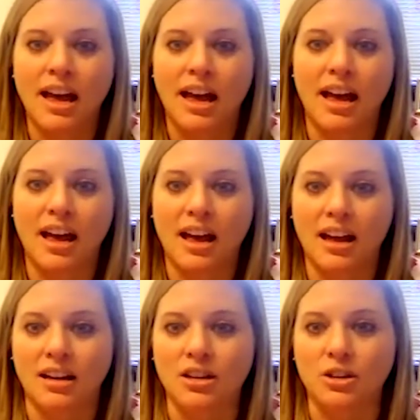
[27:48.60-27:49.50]

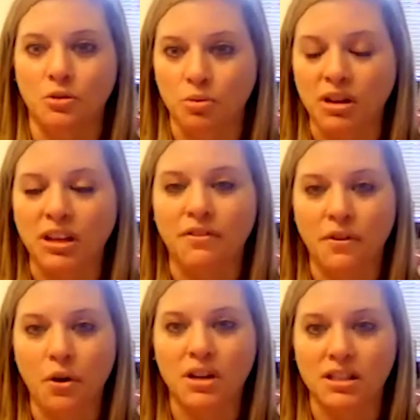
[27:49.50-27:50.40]
And you really
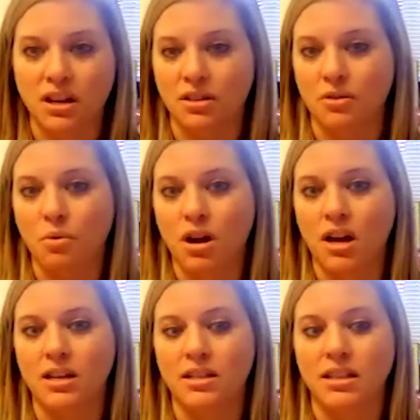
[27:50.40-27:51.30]
focus on the
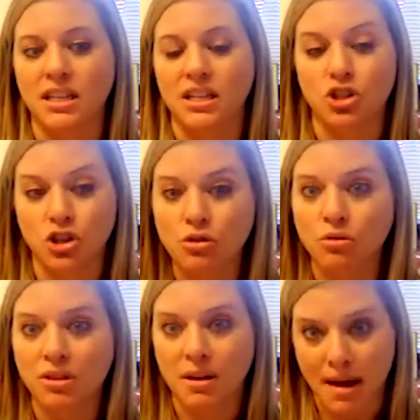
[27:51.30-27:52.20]
ones in
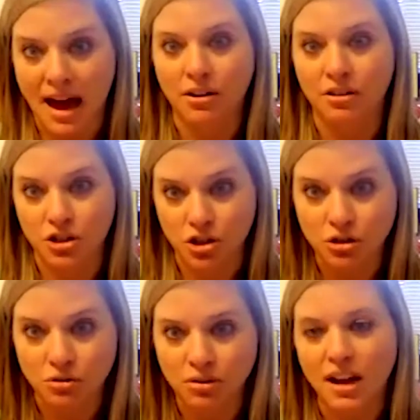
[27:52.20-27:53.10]
June that matter in
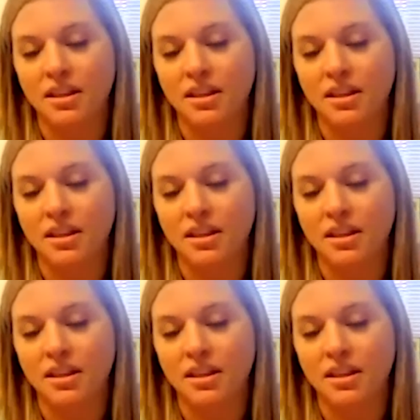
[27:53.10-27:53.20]
June,